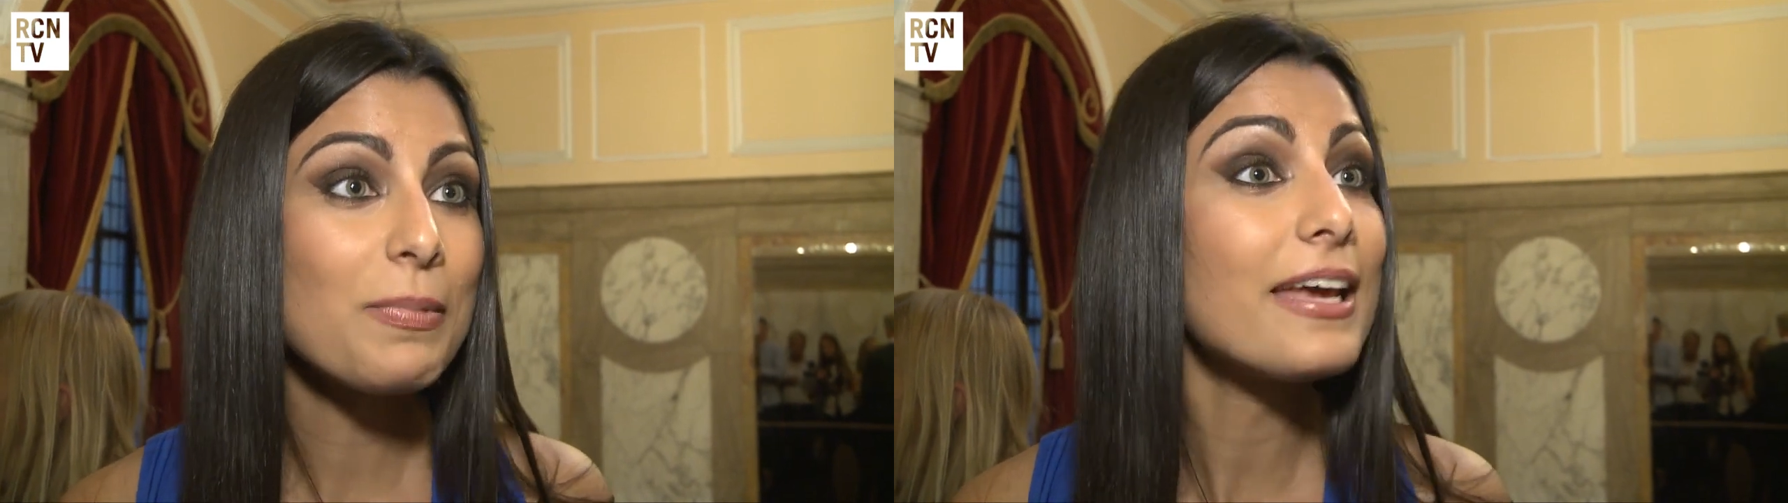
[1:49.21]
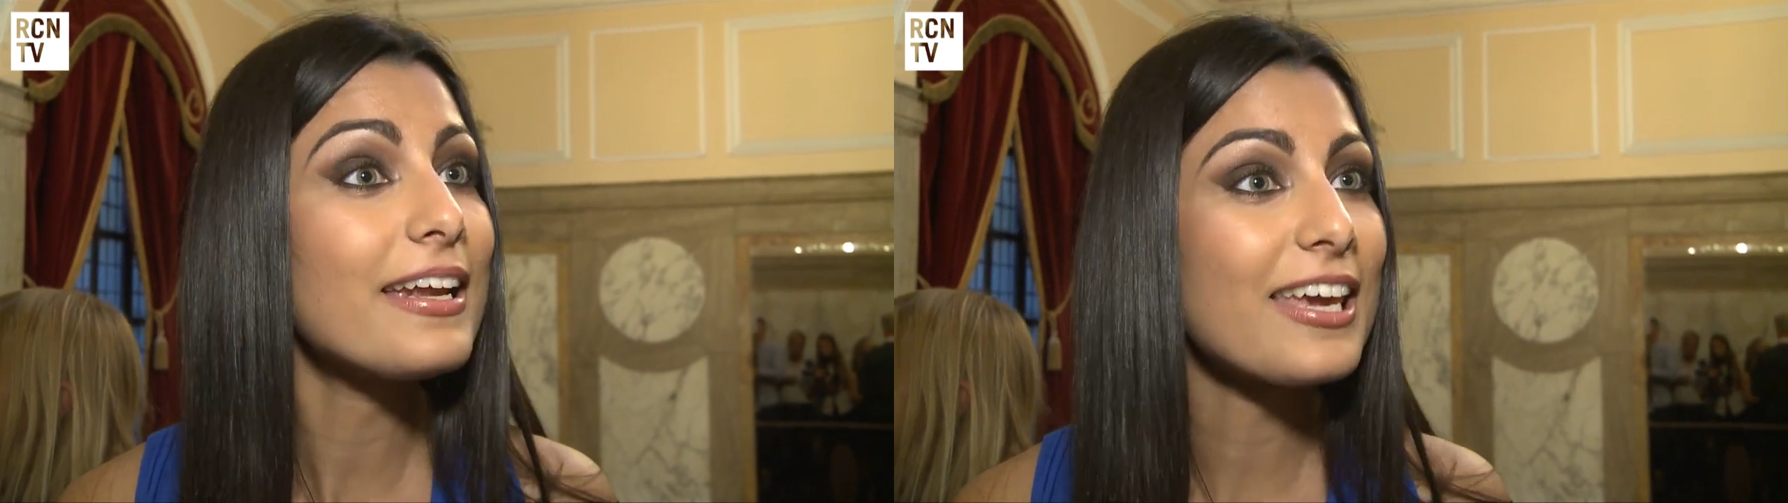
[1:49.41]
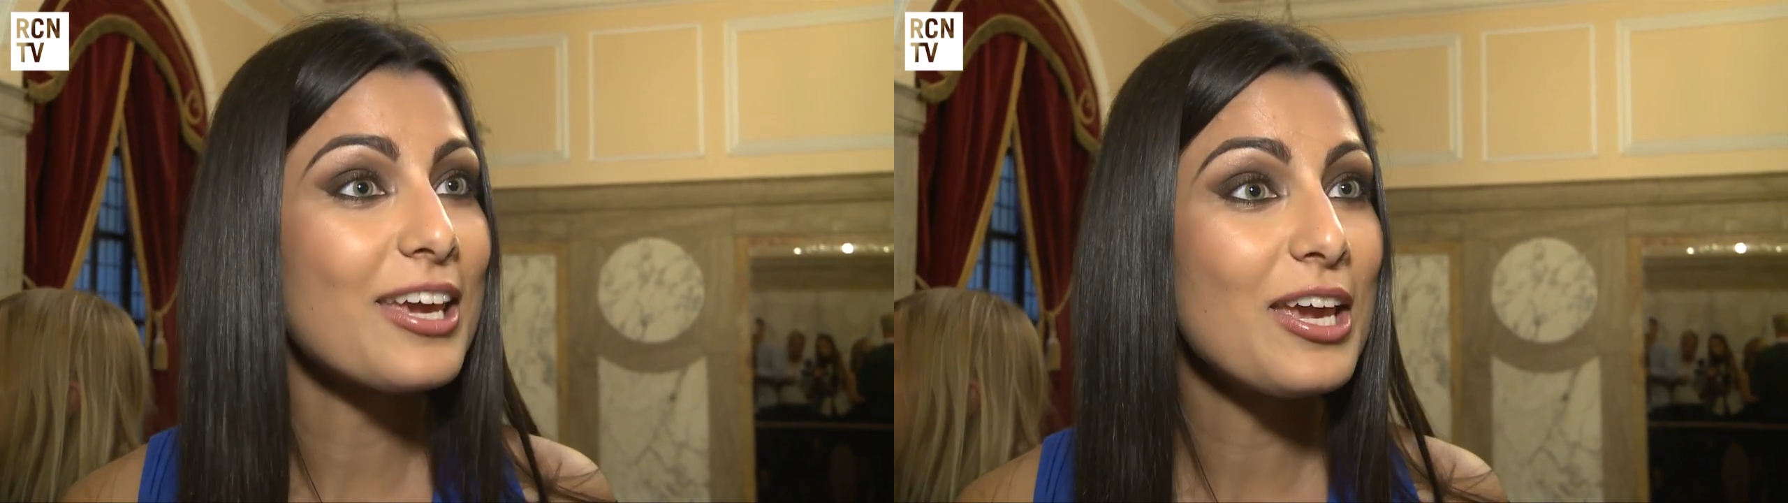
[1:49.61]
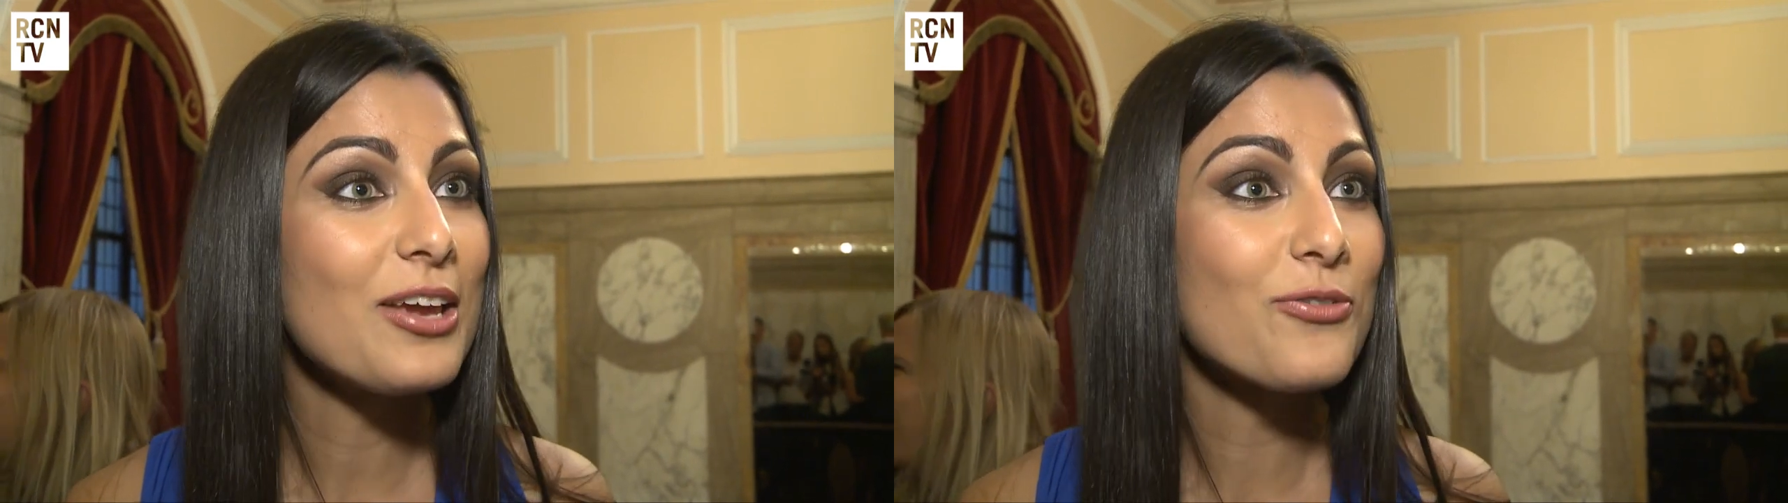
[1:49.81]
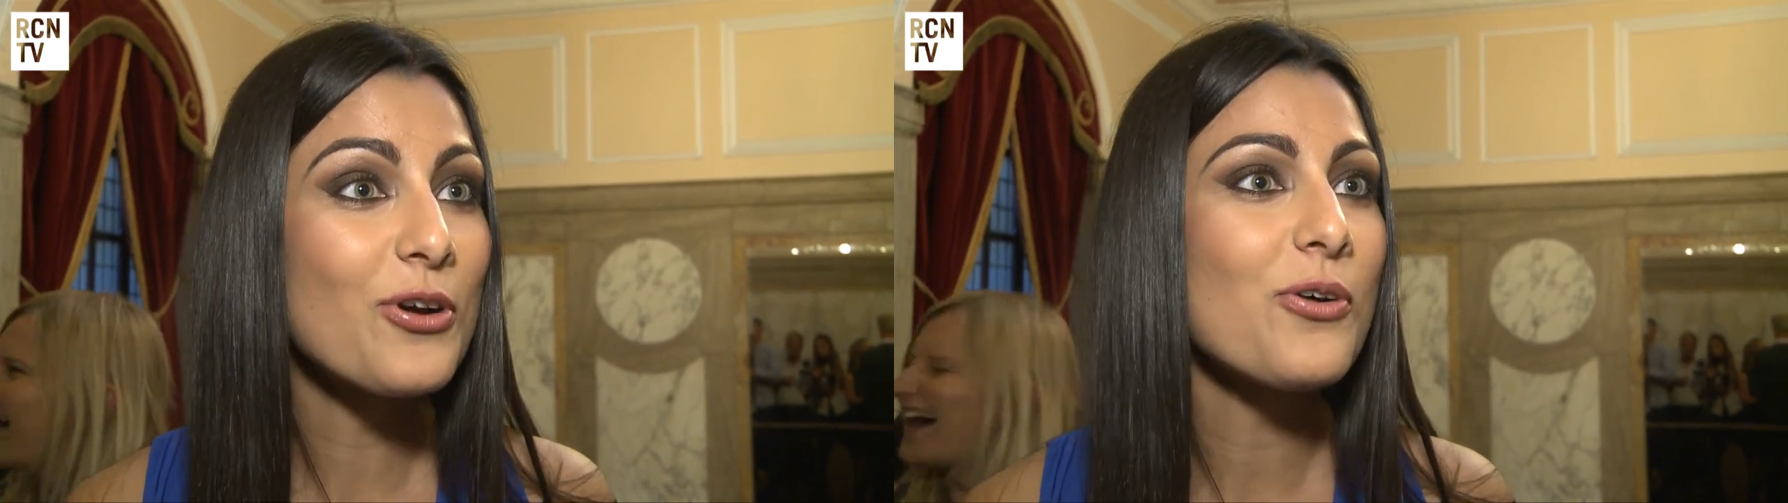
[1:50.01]
played a
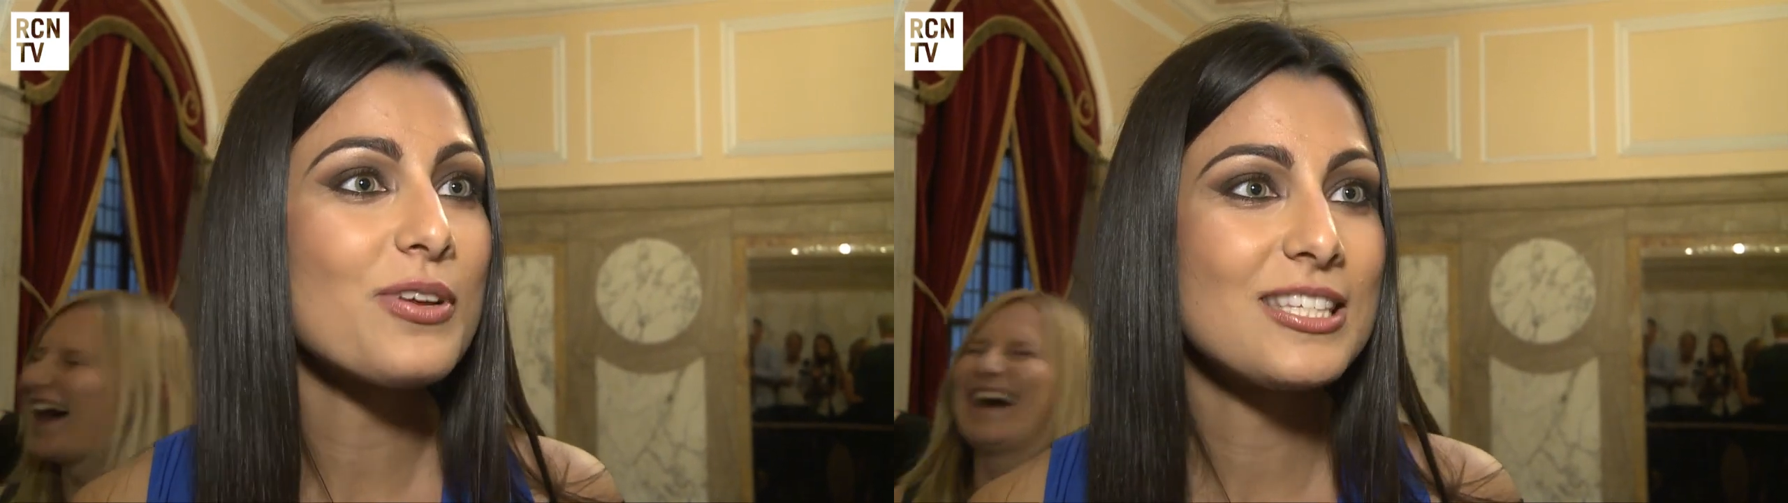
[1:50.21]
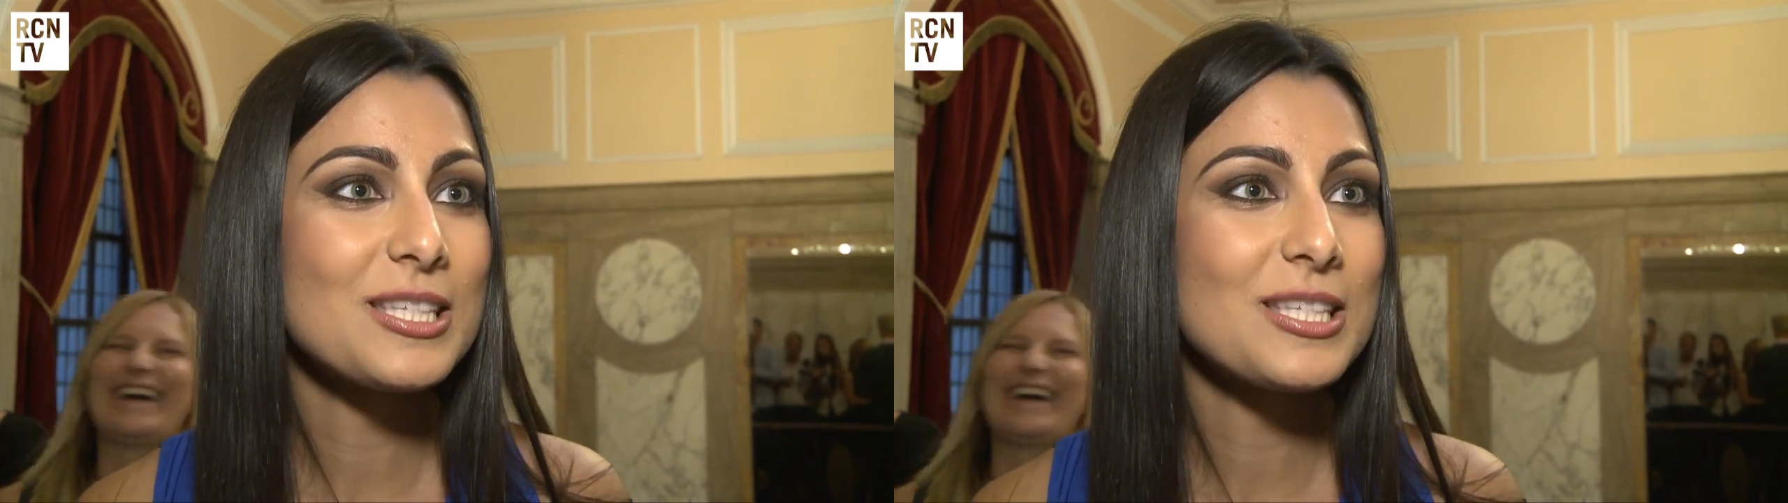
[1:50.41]
key role in,